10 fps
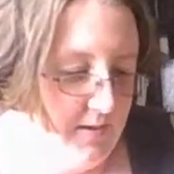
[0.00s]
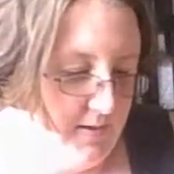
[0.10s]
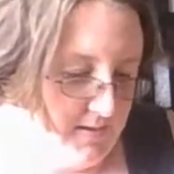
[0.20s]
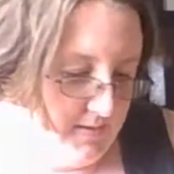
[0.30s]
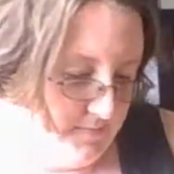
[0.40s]

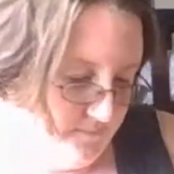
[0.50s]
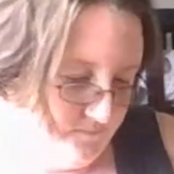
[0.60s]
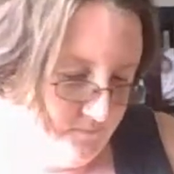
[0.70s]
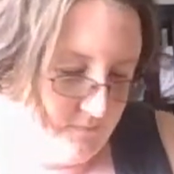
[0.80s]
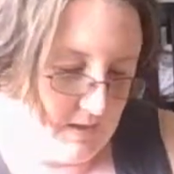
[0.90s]
And
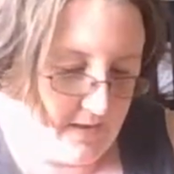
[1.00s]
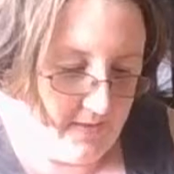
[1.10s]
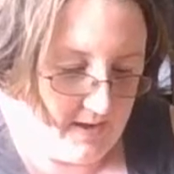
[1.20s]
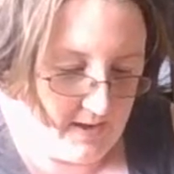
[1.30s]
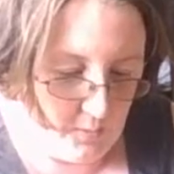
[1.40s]

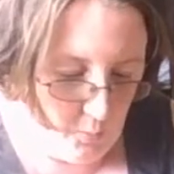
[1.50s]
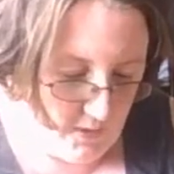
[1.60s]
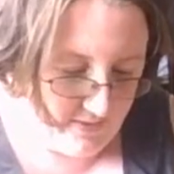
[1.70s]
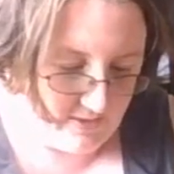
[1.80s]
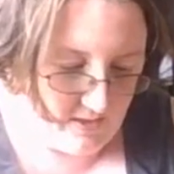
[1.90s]
then
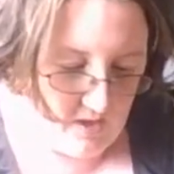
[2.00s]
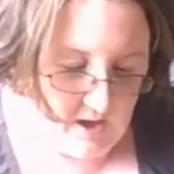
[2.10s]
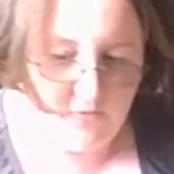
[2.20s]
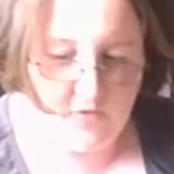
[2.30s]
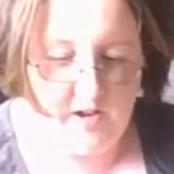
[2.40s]
with a lot
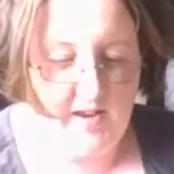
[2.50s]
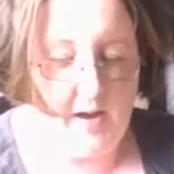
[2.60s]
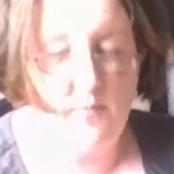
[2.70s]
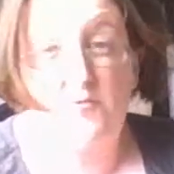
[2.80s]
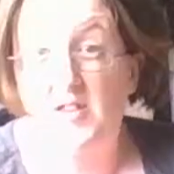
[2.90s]
of free
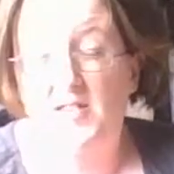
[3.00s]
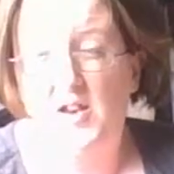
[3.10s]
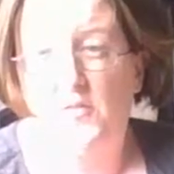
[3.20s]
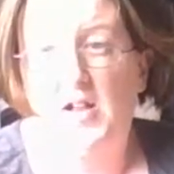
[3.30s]
stuff I